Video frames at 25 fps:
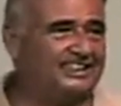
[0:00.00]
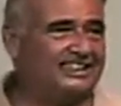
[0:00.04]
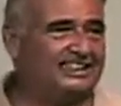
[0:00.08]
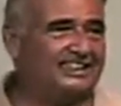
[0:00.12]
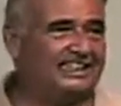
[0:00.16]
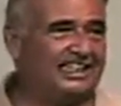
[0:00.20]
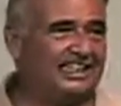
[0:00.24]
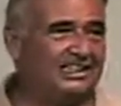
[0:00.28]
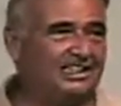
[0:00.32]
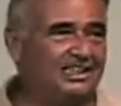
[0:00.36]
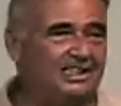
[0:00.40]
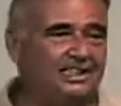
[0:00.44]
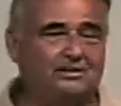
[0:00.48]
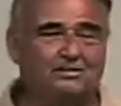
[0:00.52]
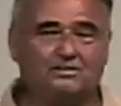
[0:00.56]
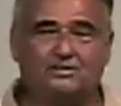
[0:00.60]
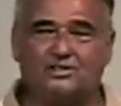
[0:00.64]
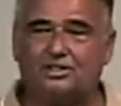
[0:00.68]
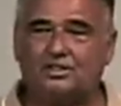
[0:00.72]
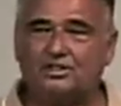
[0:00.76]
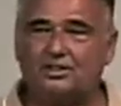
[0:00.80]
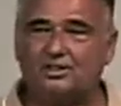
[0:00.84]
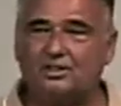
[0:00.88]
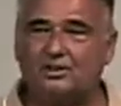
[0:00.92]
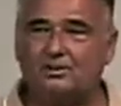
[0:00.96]
That I'd love to
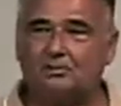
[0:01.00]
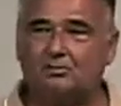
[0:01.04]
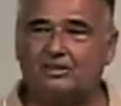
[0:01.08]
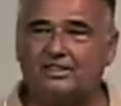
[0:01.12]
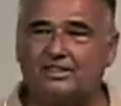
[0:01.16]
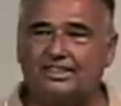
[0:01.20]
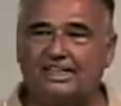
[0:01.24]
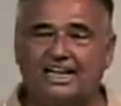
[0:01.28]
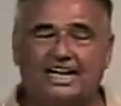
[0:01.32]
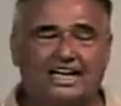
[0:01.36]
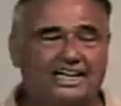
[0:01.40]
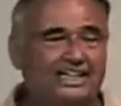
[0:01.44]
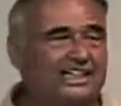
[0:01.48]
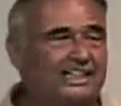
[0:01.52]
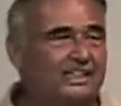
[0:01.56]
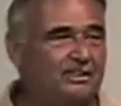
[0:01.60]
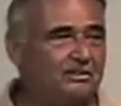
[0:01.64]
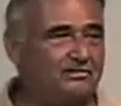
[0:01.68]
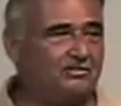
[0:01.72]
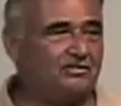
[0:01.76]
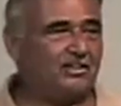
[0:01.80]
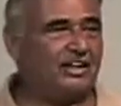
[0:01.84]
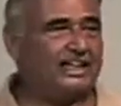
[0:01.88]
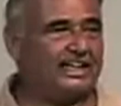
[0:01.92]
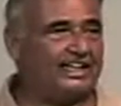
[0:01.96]
do. But yeah, I need to
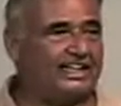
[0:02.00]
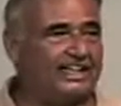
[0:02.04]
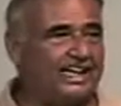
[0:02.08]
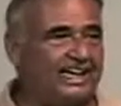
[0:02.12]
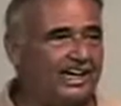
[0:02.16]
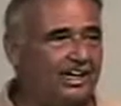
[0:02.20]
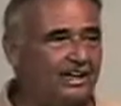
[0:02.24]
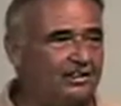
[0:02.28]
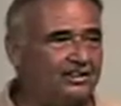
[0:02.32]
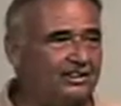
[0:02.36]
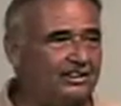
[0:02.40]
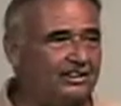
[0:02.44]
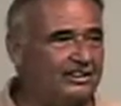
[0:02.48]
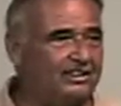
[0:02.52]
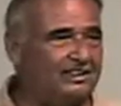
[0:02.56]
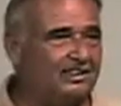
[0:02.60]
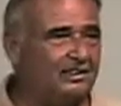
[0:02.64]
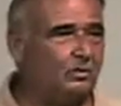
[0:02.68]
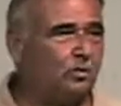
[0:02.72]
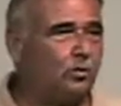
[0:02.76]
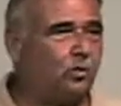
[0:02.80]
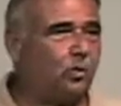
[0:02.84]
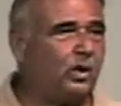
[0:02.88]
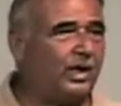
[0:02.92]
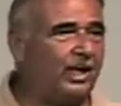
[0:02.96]
find out
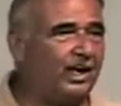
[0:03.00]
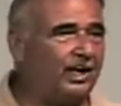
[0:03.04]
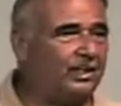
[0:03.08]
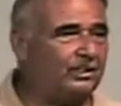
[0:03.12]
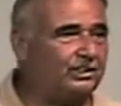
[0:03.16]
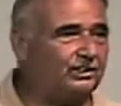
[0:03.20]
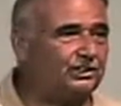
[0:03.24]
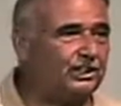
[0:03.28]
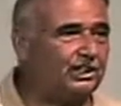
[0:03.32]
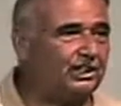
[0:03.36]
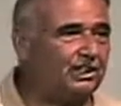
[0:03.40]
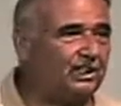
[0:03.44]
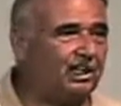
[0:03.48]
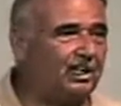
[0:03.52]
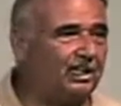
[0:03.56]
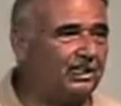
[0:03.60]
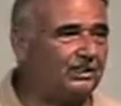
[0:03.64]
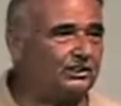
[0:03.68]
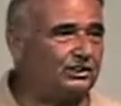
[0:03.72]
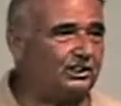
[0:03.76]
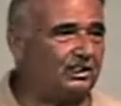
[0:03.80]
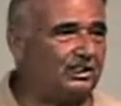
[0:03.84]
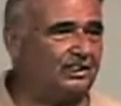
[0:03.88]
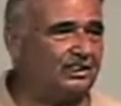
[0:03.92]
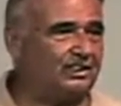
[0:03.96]
where
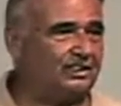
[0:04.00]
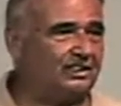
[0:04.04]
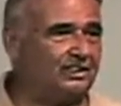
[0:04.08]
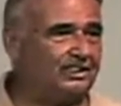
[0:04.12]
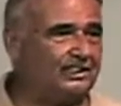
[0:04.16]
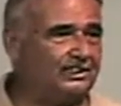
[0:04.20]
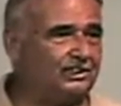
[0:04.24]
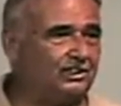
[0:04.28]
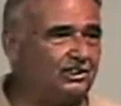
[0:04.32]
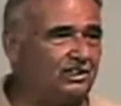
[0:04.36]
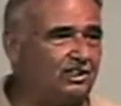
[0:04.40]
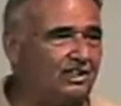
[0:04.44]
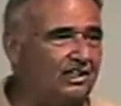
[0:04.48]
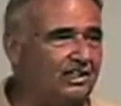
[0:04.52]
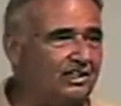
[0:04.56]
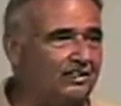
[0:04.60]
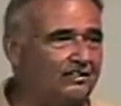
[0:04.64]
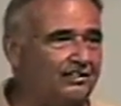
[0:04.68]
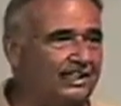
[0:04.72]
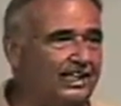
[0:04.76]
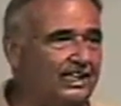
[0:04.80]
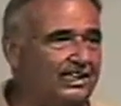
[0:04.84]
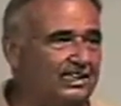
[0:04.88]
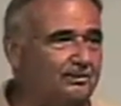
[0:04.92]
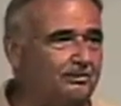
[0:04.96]
geologically these are.
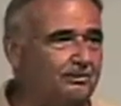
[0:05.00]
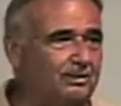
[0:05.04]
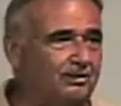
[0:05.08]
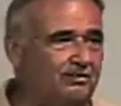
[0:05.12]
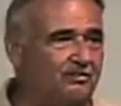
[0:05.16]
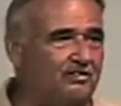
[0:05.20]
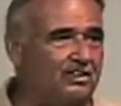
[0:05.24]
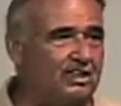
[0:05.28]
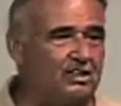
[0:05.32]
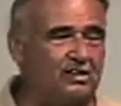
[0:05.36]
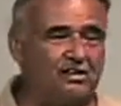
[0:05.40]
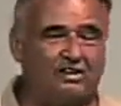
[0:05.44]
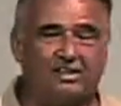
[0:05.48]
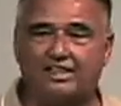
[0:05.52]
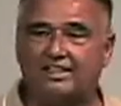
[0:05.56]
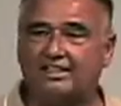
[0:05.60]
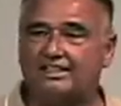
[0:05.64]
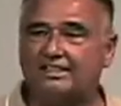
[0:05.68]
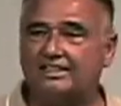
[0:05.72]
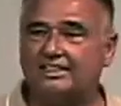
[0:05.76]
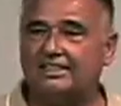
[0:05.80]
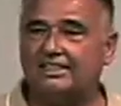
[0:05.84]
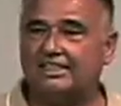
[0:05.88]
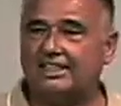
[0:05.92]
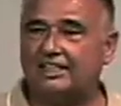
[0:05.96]
That could be very
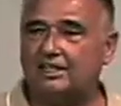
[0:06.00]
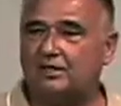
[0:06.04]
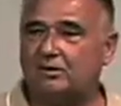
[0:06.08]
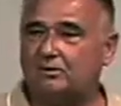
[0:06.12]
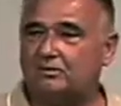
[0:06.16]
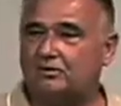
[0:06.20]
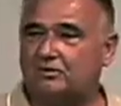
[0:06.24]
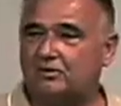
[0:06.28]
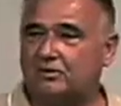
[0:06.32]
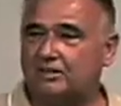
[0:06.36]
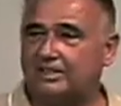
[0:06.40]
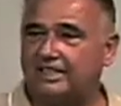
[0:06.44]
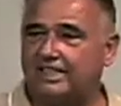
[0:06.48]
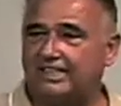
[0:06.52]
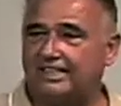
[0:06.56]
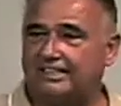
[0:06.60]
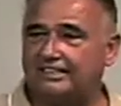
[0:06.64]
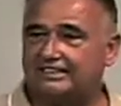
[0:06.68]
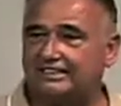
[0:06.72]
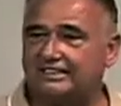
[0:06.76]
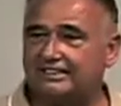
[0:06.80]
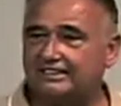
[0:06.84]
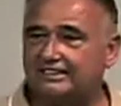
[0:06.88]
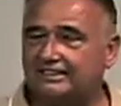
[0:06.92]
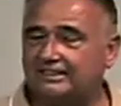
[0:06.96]
helpful,
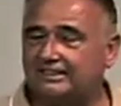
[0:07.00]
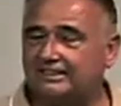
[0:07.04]
yes.